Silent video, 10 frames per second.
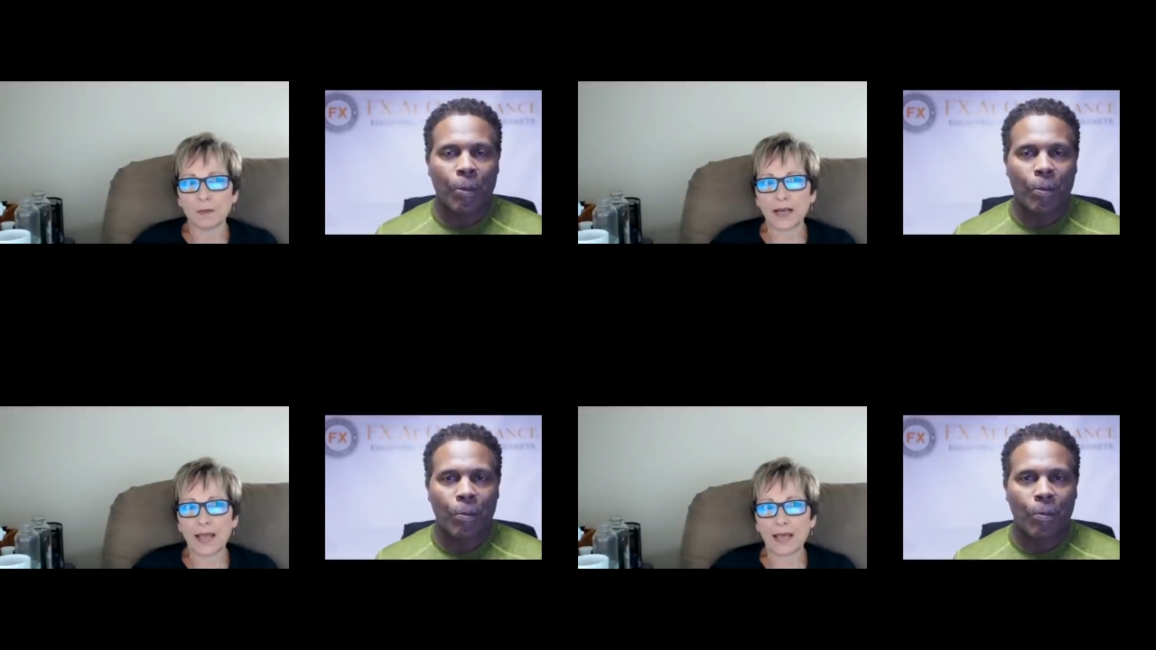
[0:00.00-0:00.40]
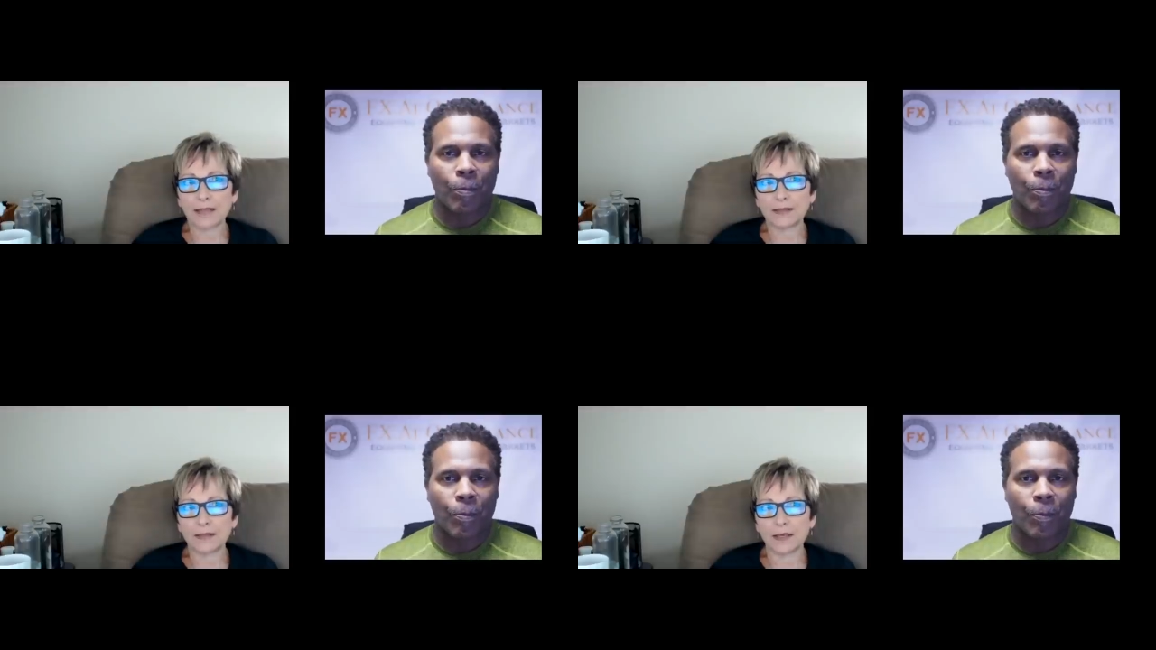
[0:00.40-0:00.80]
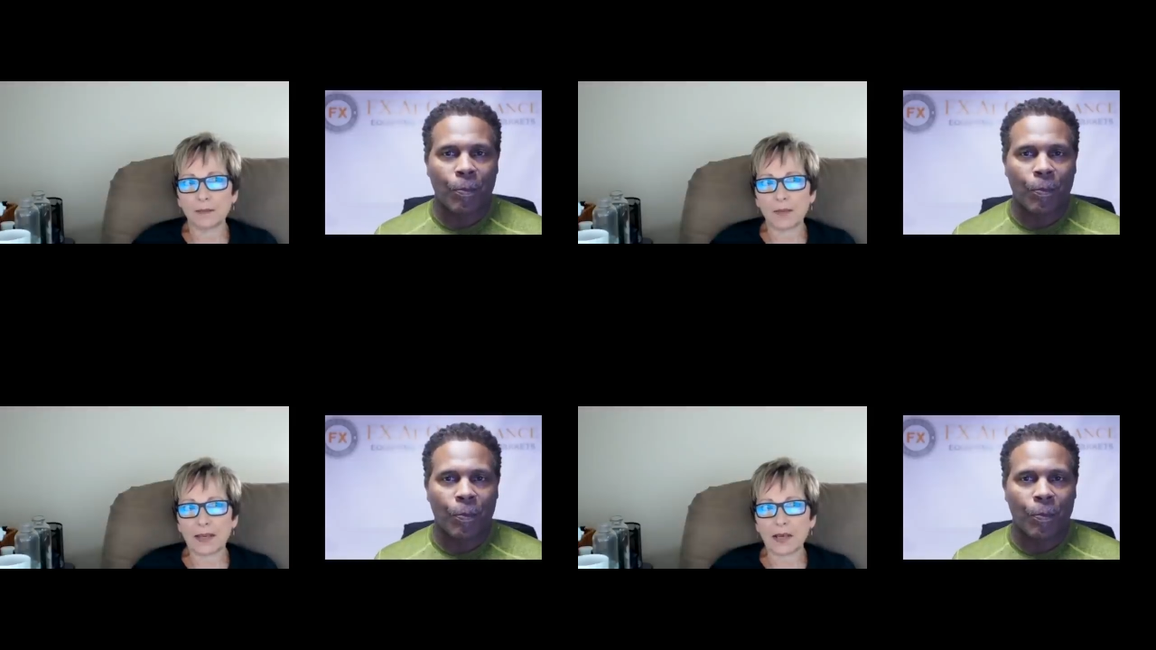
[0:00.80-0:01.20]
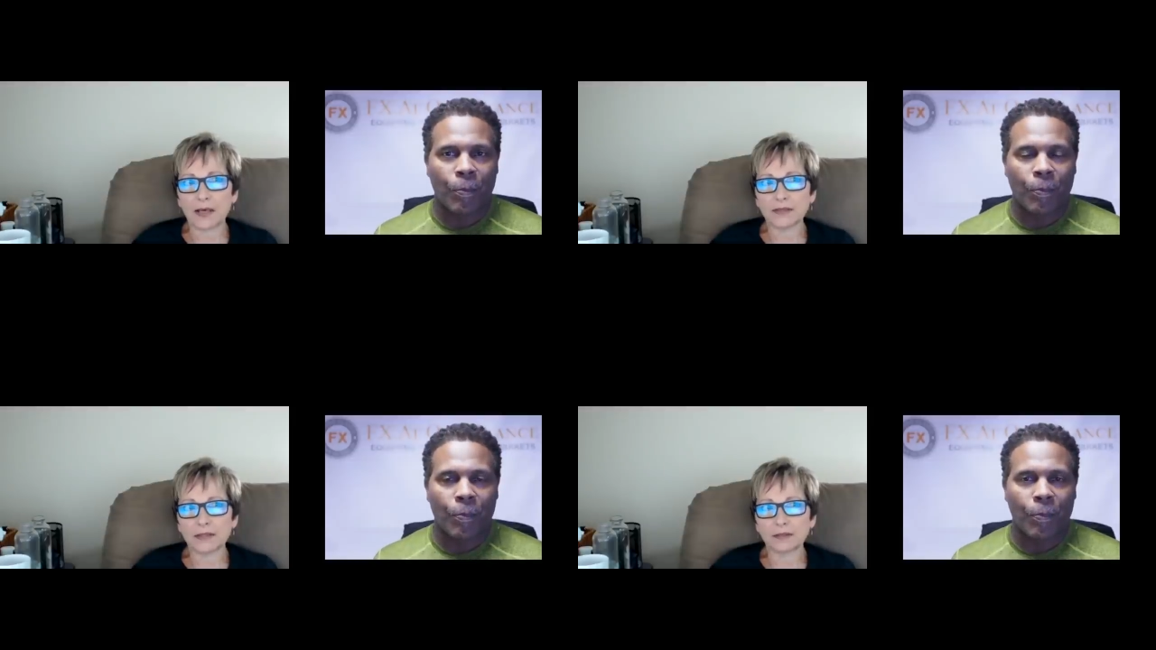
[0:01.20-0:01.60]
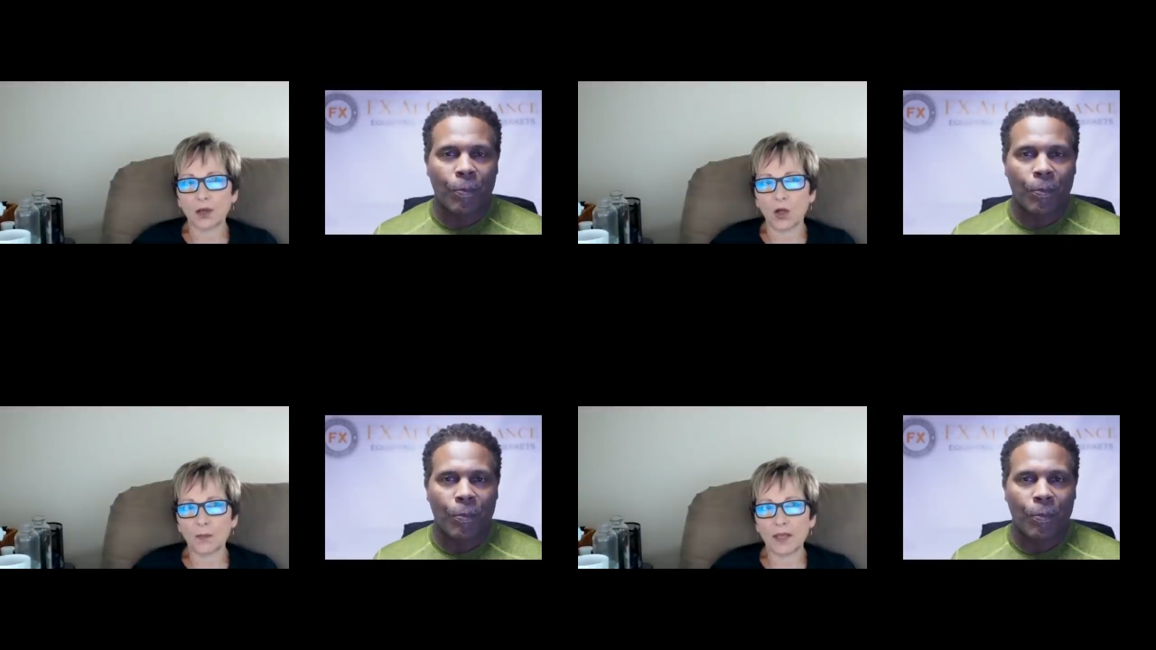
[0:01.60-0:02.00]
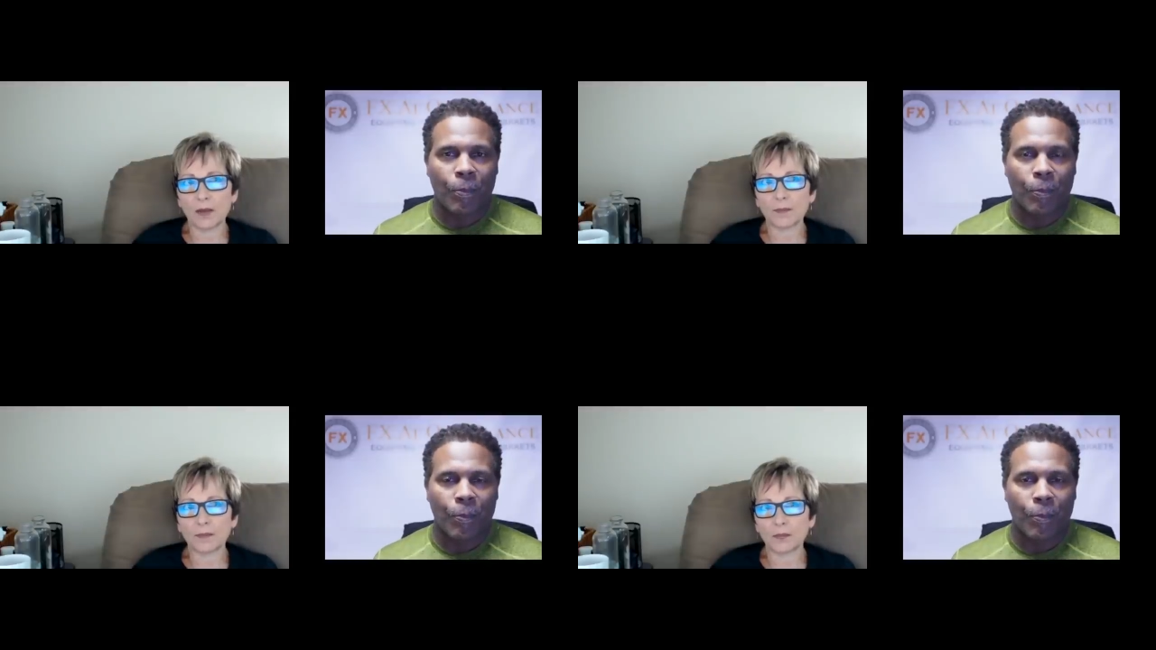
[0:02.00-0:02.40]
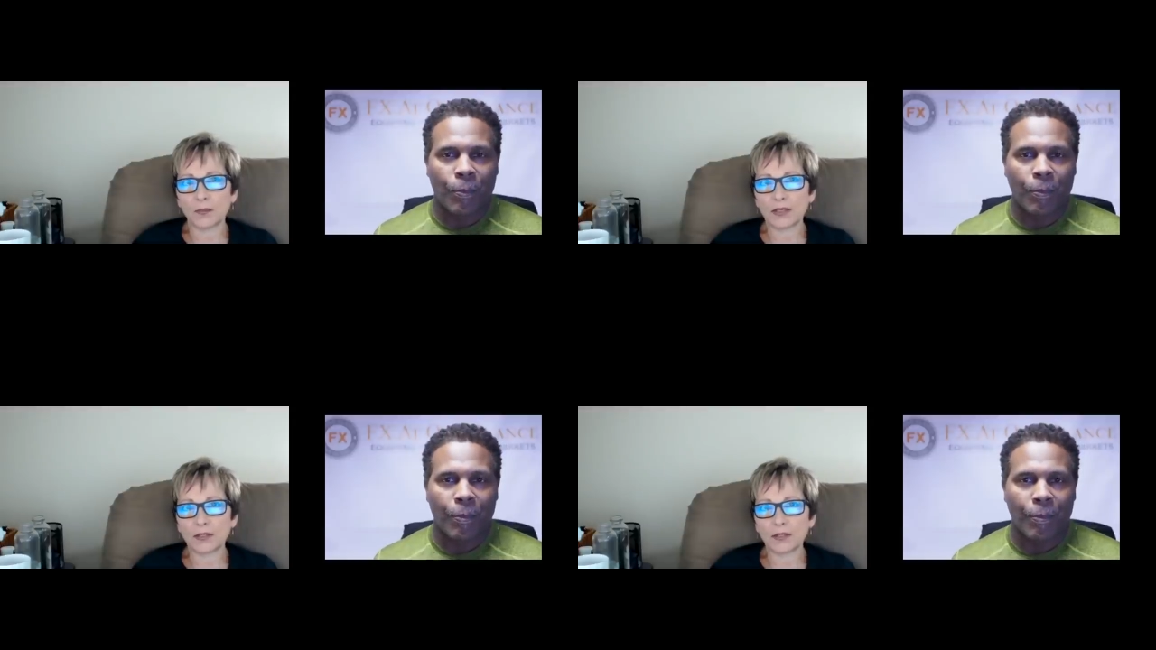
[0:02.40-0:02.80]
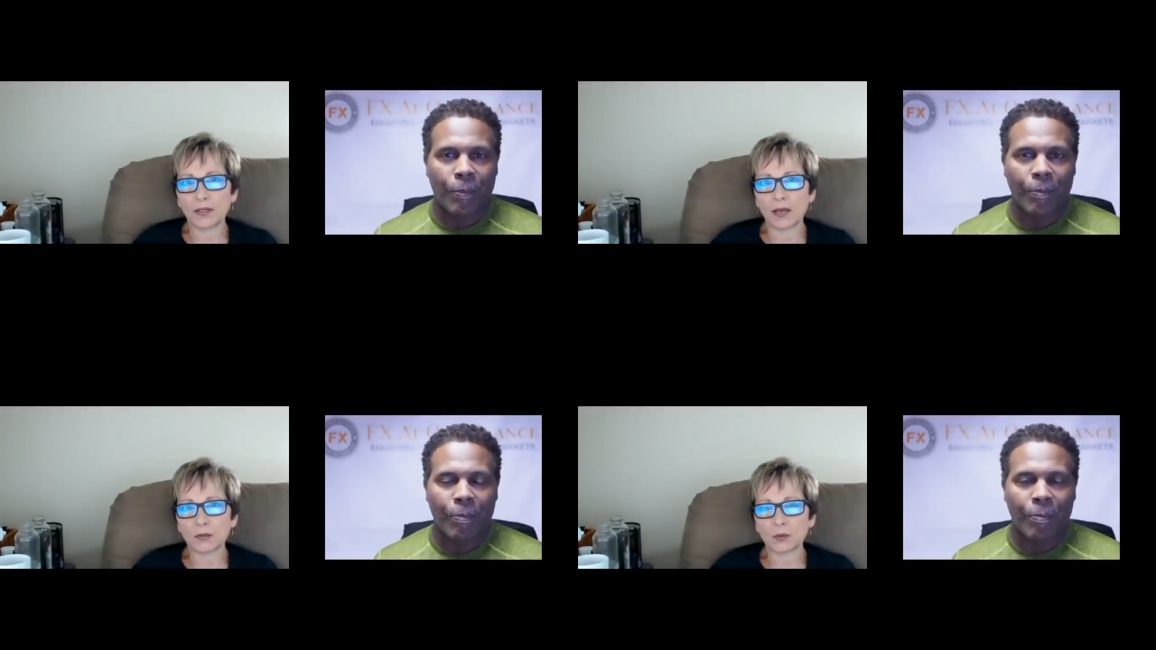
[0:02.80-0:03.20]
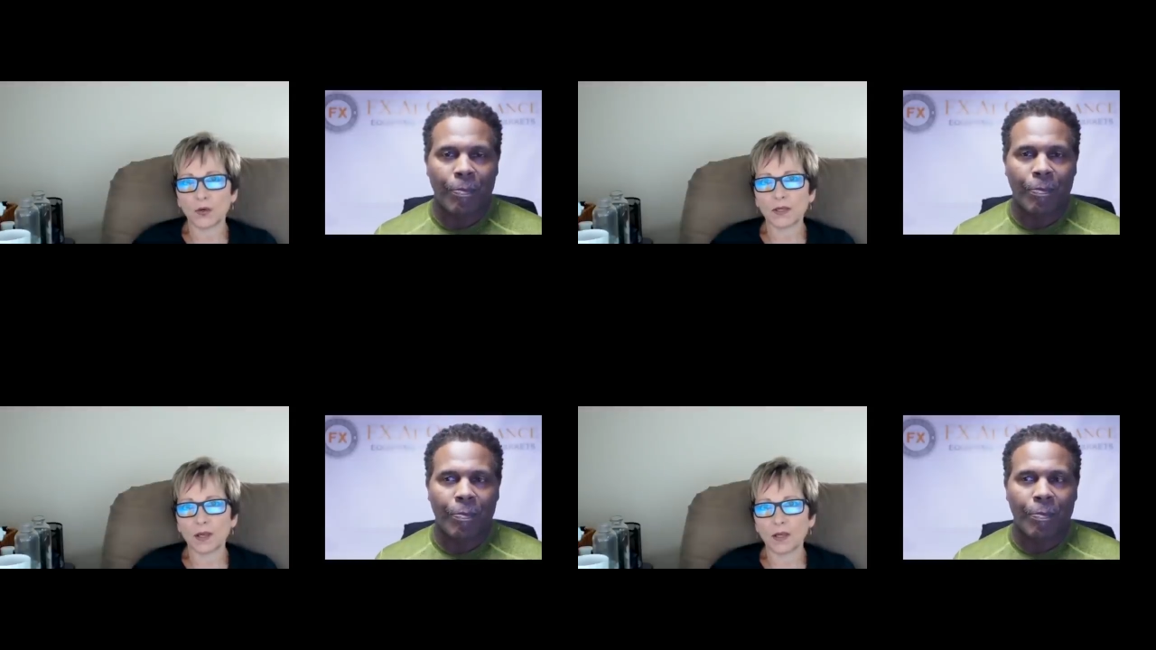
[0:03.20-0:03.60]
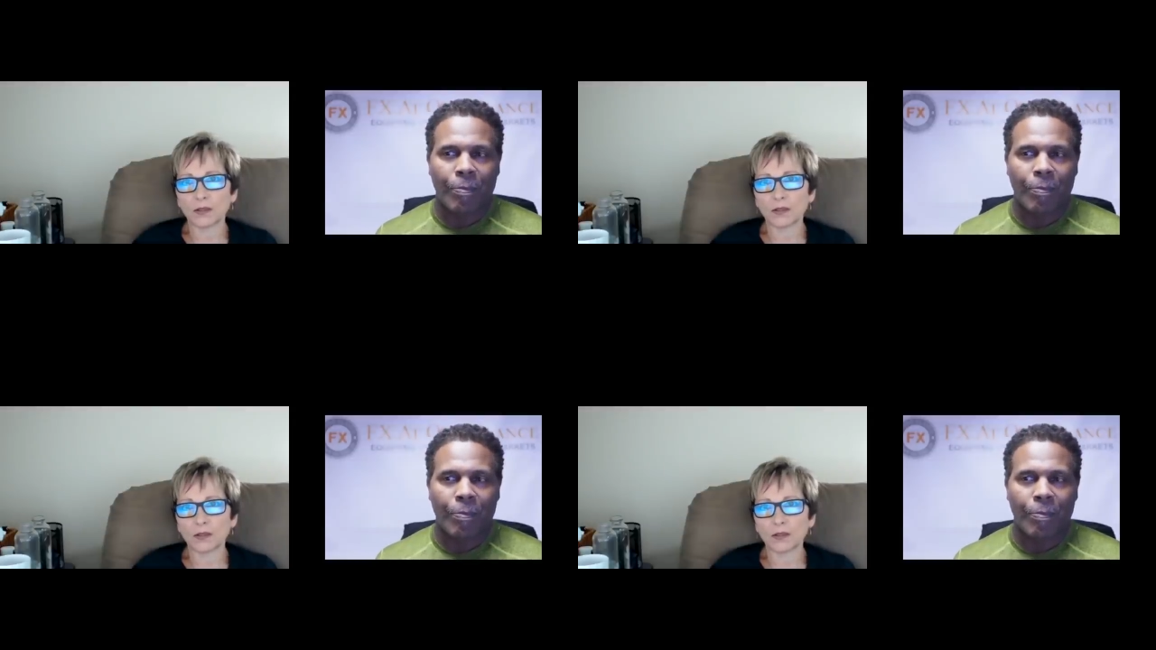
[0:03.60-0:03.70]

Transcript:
Speaker 1: But I had uh, my cousin call me up when I was working